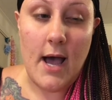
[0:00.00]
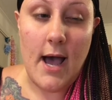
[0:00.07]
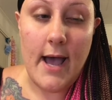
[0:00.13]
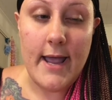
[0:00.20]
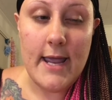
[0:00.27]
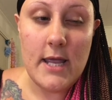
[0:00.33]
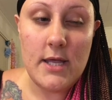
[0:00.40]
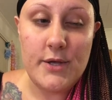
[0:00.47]

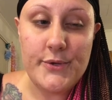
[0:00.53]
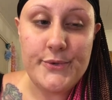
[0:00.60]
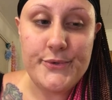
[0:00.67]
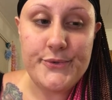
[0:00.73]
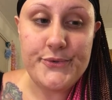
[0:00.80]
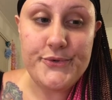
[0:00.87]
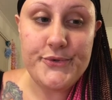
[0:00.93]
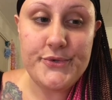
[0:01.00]
I
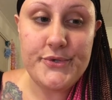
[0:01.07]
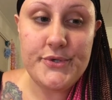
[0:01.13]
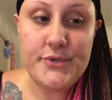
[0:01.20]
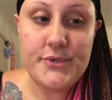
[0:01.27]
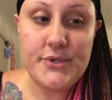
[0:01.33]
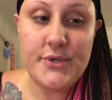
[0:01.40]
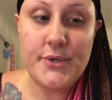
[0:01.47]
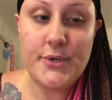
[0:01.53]
used
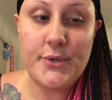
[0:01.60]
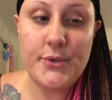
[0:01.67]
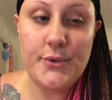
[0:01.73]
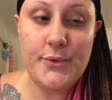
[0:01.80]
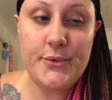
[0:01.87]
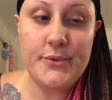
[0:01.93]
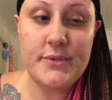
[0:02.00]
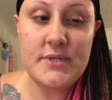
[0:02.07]

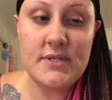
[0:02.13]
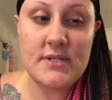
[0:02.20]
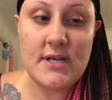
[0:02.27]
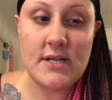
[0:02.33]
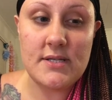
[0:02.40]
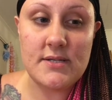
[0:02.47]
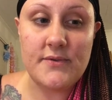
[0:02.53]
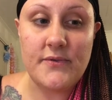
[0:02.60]
2
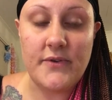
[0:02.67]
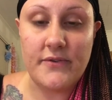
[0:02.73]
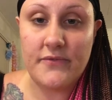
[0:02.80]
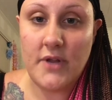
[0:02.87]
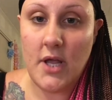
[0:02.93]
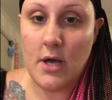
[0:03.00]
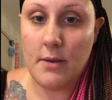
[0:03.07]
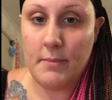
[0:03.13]
sets of
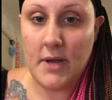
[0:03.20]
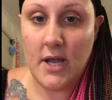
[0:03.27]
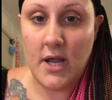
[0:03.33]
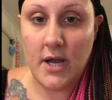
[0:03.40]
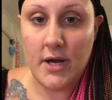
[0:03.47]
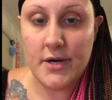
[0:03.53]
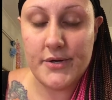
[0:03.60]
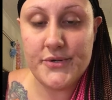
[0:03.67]
50 on my
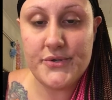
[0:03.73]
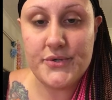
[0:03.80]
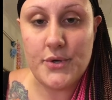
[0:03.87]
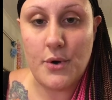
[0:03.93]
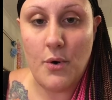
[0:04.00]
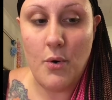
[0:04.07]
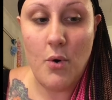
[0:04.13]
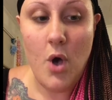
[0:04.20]
hair.
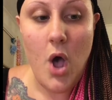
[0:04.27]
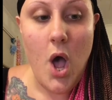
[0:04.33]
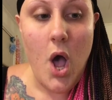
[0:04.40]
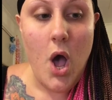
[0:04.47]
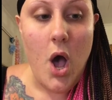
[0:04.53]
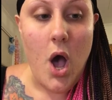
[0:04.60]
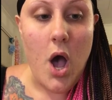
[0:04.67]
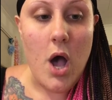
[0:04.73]
So,
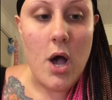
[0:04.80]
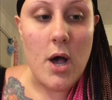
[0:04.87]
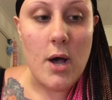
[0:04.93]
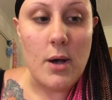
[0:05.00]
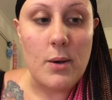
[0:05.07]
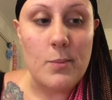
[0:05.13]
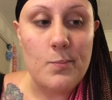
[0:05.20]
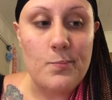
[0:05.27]

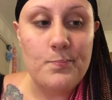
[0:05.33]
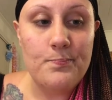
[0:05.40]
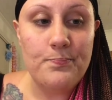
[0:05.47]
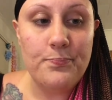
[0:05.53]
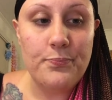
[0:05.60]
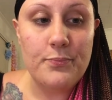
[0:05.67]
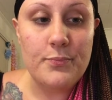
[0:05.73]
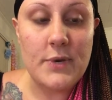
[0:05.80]

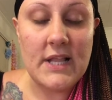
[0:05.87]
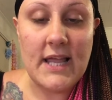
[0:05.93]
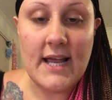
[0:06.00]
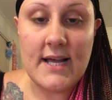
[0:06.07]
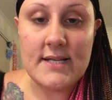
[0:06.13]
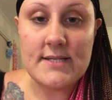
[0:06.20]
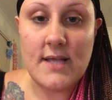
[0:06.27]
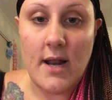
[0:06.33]
but
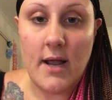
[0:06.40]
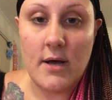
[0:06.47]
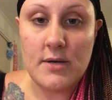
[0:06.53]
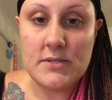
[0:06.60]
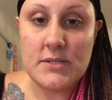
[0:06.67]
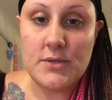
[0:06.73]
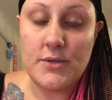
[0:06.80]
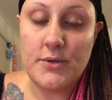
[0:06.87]
like I said, I
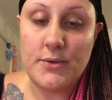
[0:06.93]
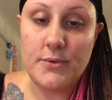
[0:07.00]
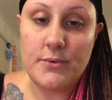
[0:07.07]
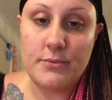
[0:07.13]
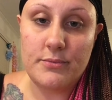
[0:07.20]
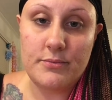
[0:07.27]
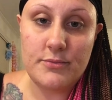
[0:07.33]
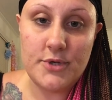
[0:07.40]
also do
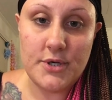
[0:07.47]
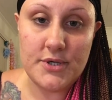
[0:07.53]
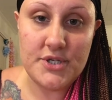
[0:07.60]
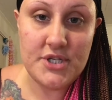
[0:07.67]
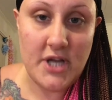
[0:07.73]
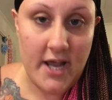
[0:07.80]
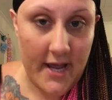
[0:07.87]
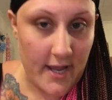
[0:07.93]

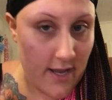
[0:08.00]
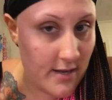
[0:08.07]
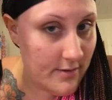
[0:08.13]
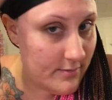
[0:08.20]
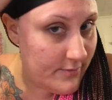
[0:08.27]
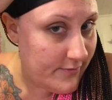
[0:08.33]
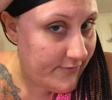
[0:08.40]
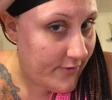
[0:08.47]
crochet
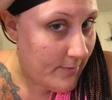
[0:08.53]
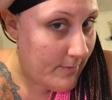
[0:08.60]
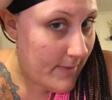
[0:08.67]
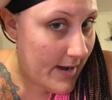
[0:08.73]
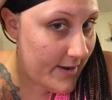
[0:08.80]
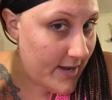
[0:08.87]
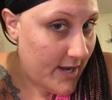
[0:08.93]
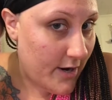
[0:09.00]
from
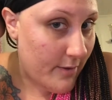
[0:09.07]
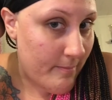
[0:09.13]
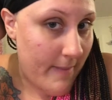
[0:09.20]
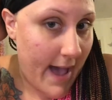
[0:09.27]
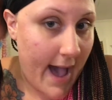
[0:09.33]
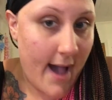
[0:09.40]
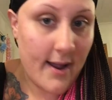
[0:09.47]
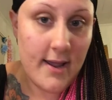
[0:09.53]
back here
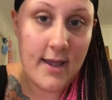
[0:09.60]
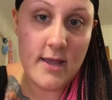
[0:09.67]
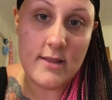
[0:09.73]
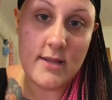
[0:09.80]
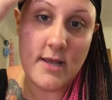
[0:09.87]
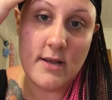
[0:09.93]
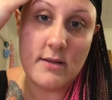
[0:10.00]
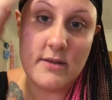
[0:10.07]
back,
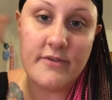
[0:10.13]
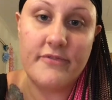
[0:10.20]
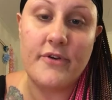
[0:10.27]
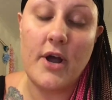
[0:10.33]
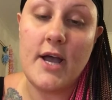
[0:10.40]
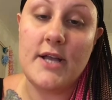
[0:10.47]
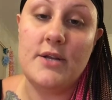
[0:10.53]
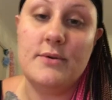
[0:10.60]
and then the
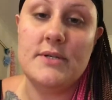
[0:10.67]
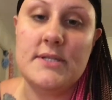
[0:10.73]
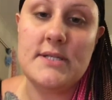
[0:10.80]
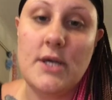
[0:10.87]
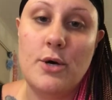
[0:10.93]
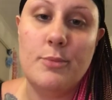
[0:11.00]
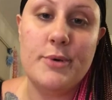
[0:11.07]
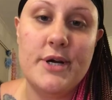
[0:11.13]
front I do in
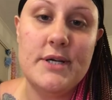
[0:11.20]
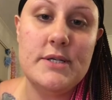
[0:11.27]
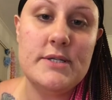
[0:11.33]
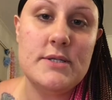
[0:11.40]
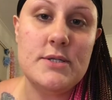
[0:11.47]
single braids.